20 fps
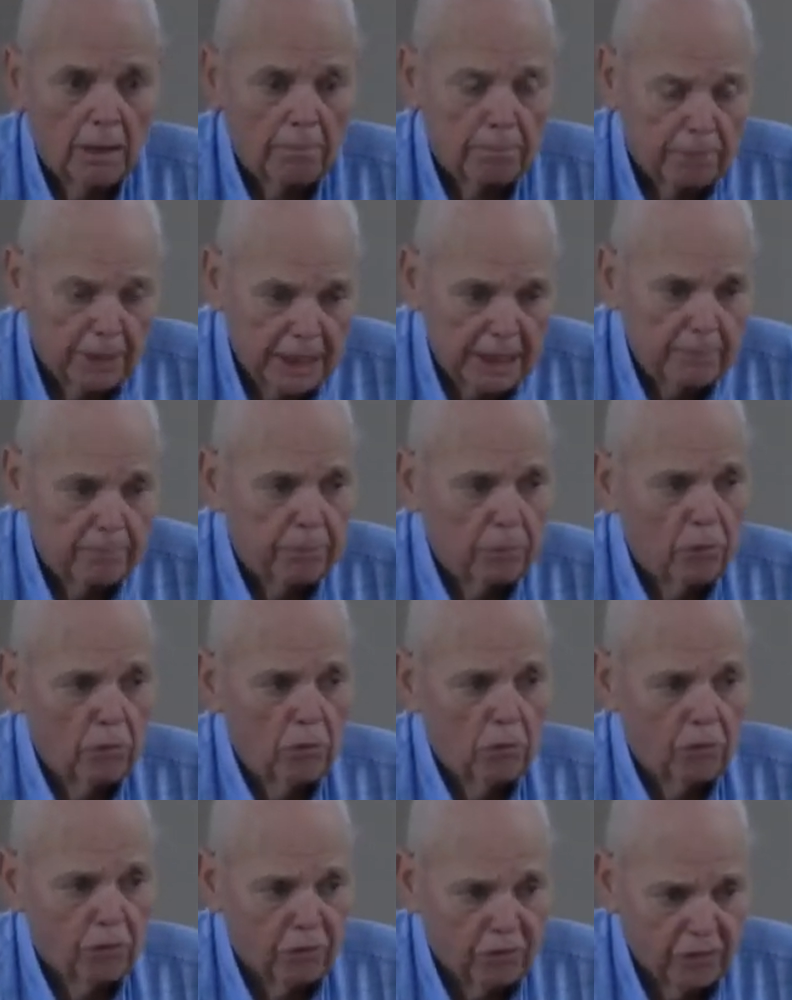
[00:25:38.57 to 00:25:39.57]

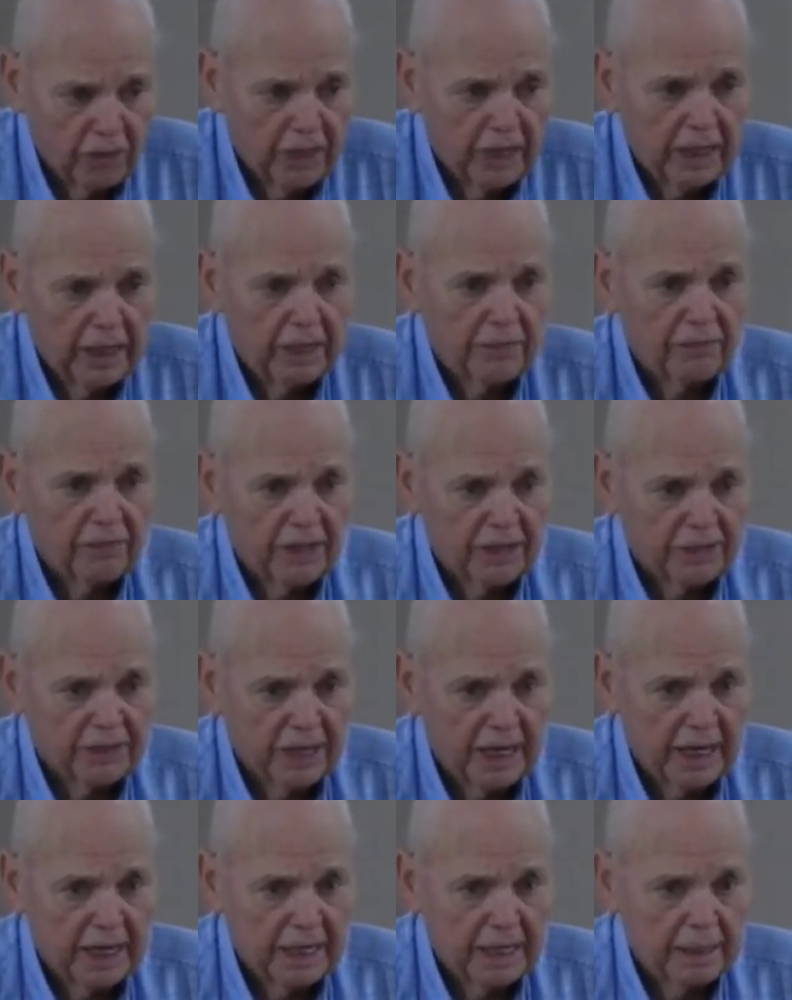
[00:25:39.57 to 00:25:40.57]
People think that
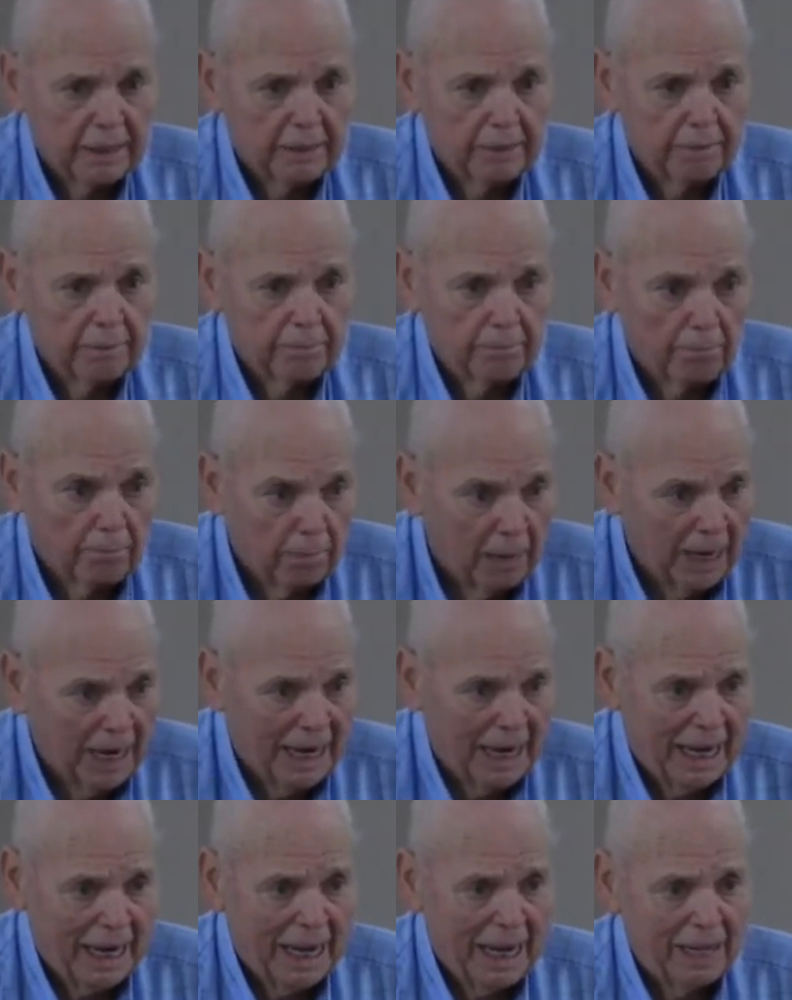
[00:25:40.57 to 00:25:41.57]
they can
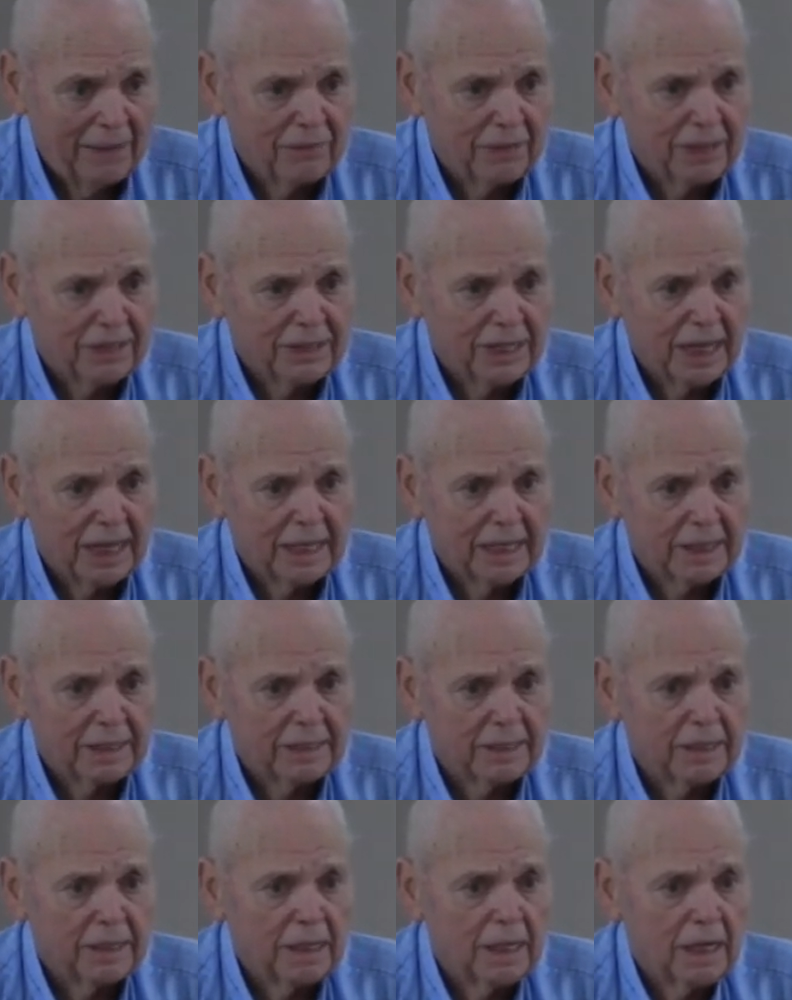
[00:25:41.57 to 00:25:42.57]
buy, that they
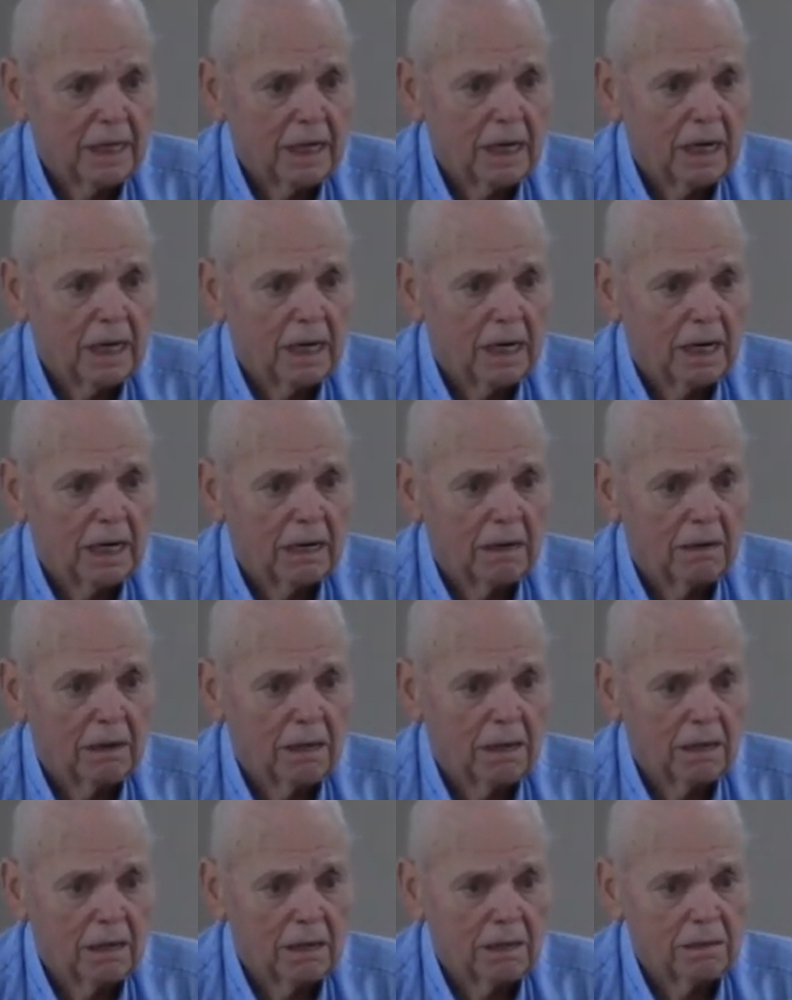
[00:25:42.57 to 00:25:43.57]
can uh, uh,